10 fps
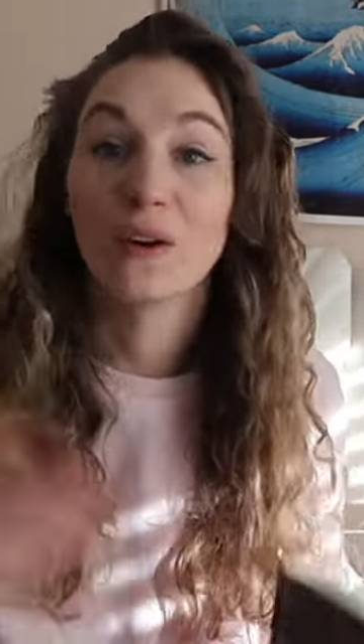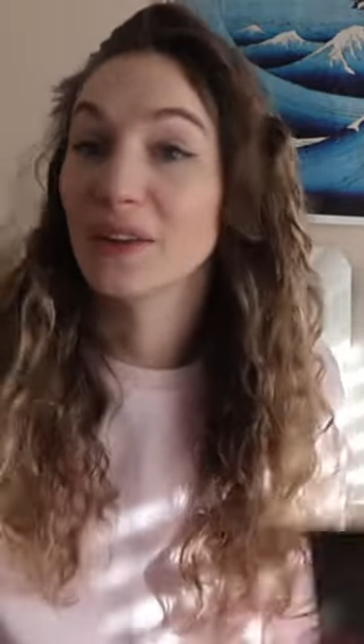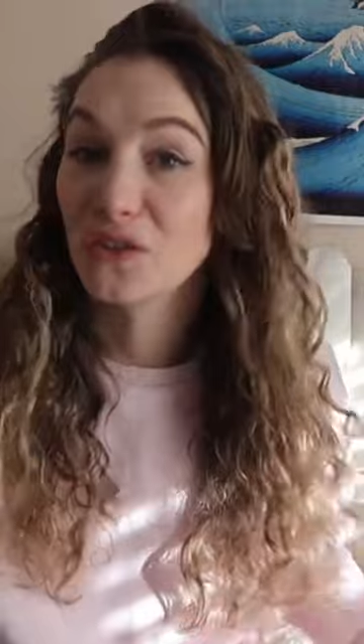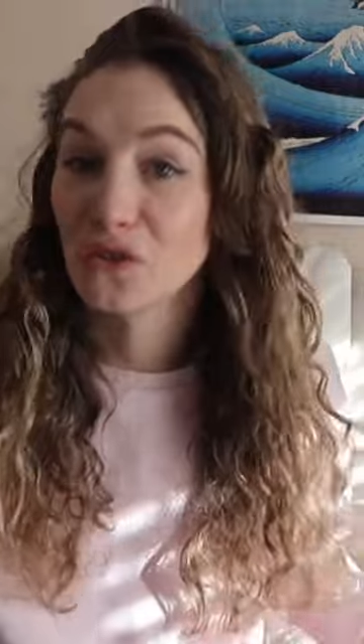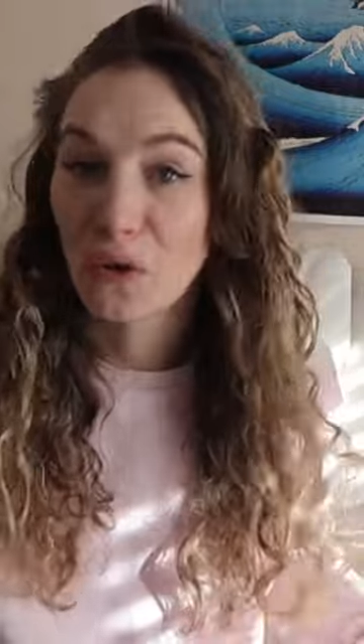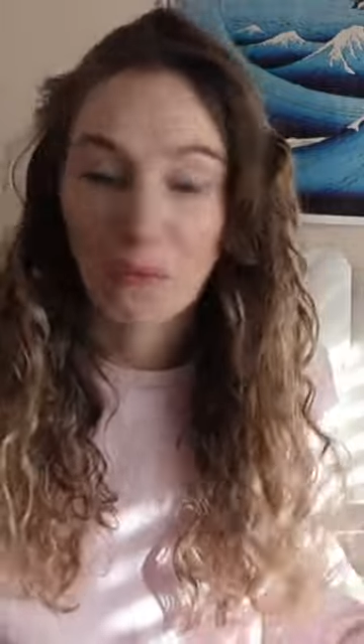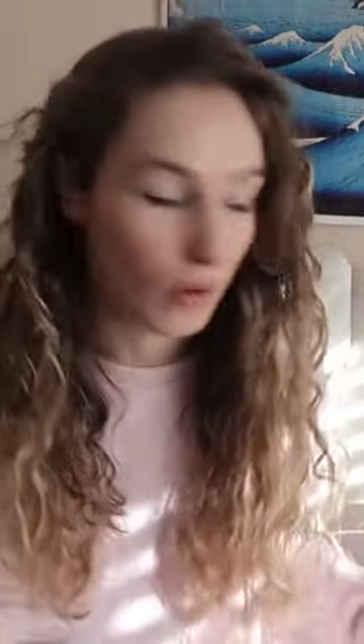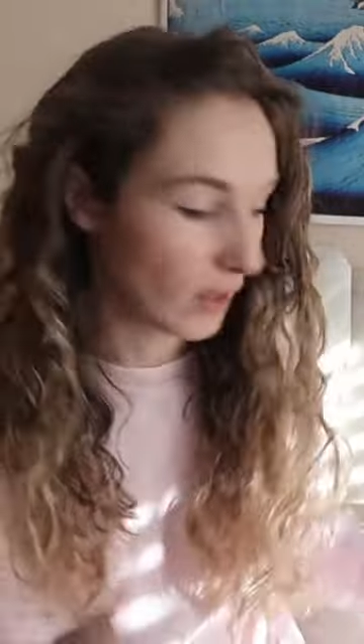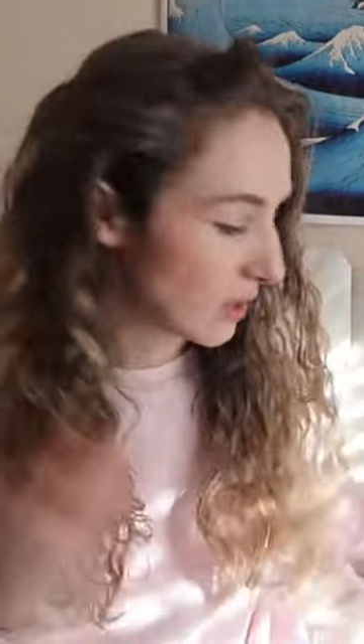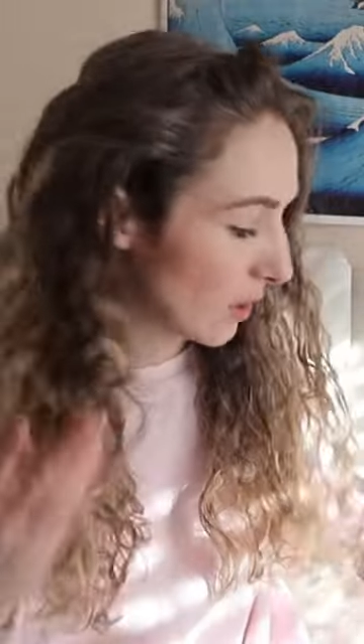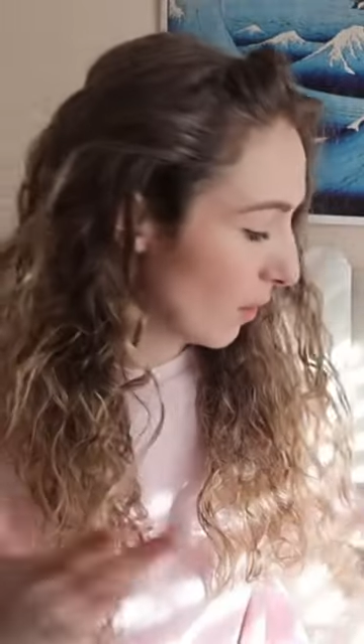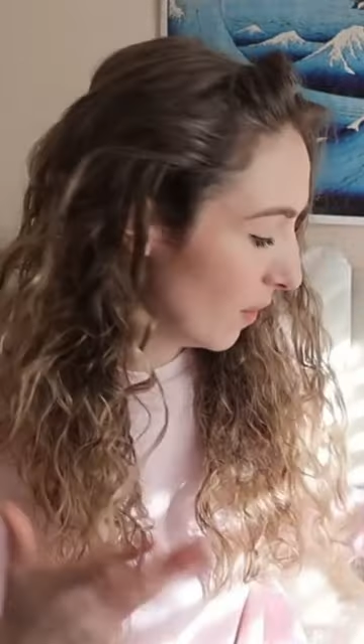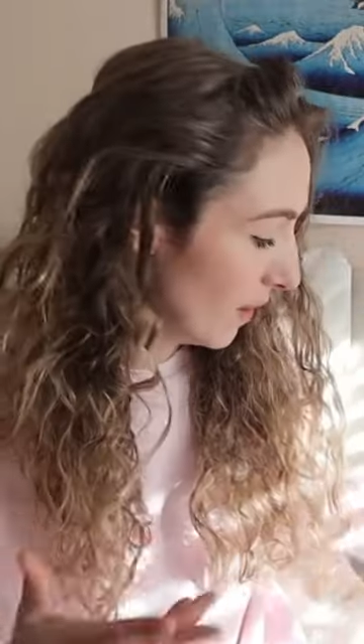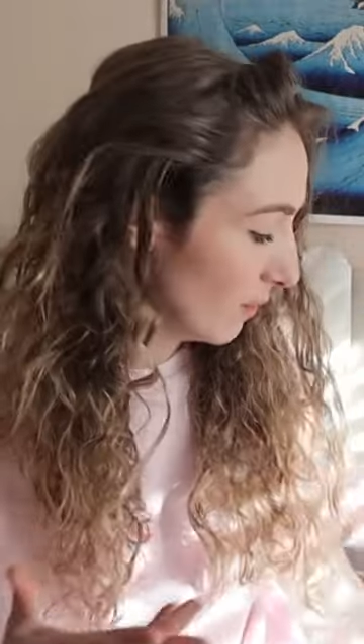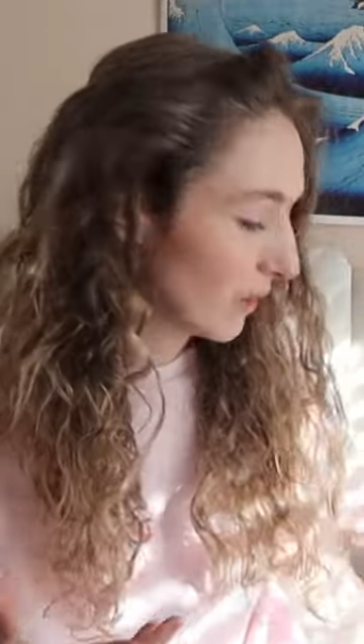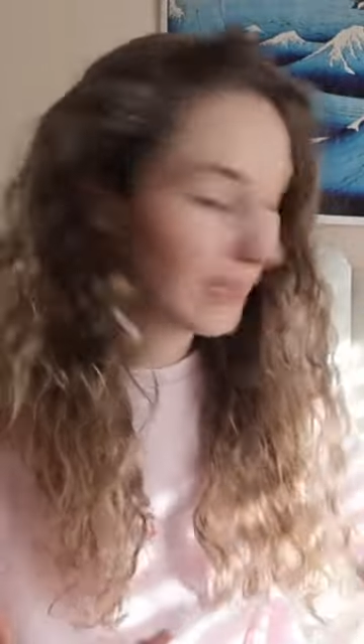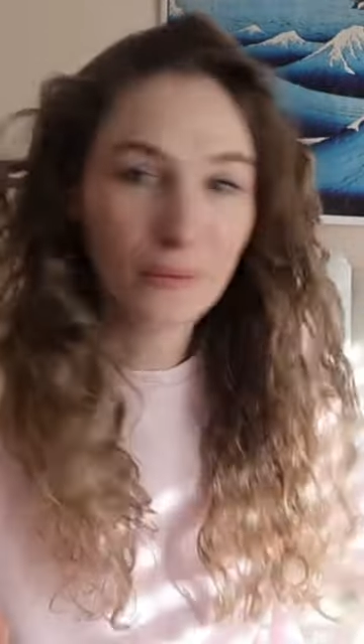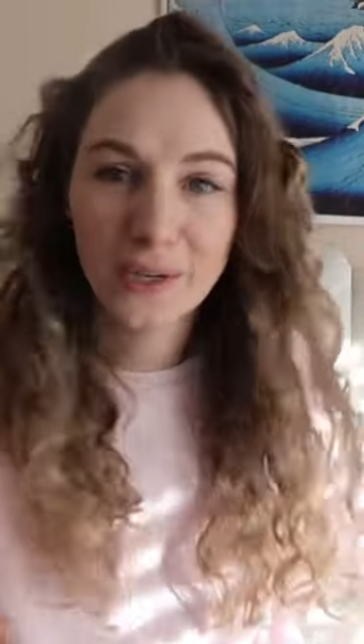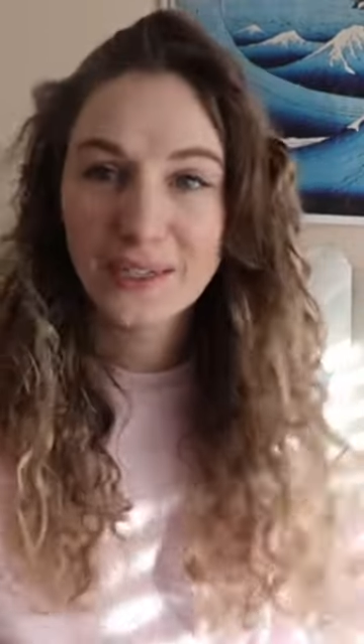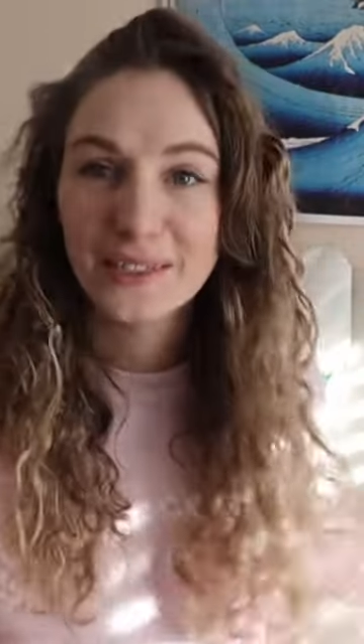and there's no more. So if you
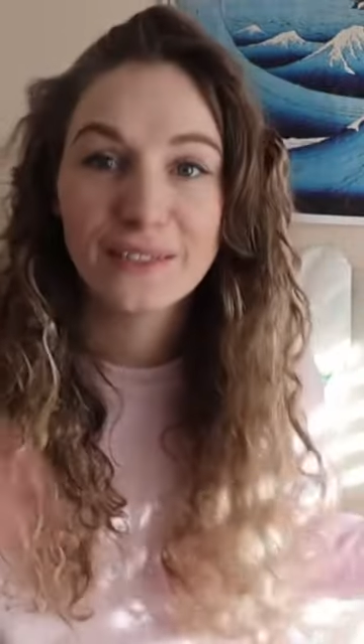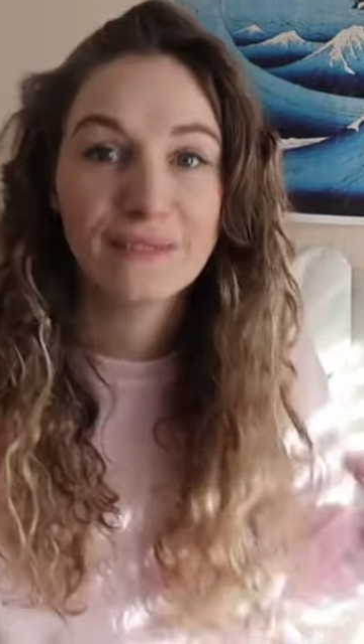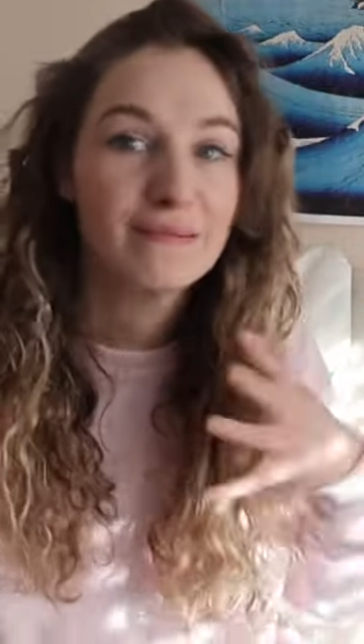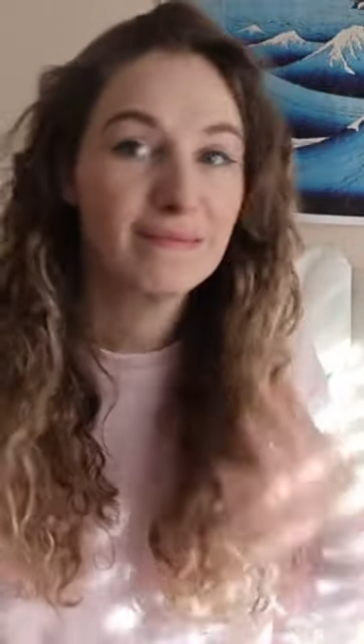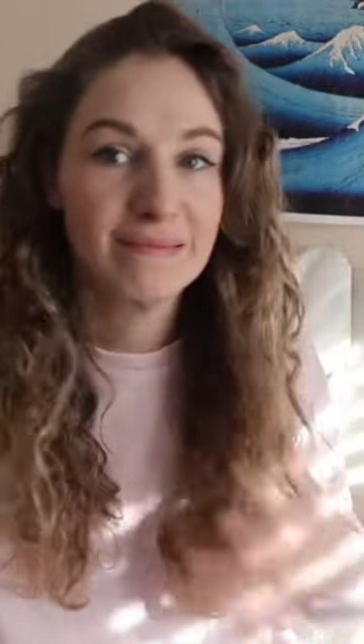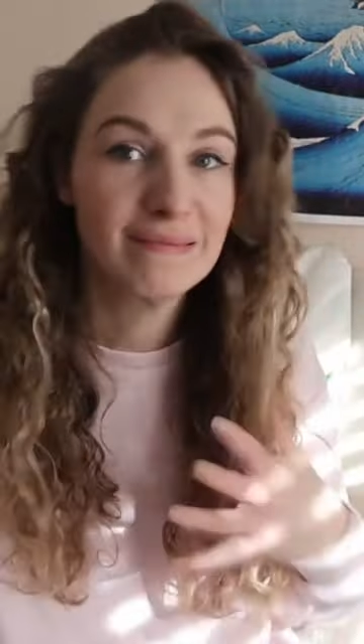wanted to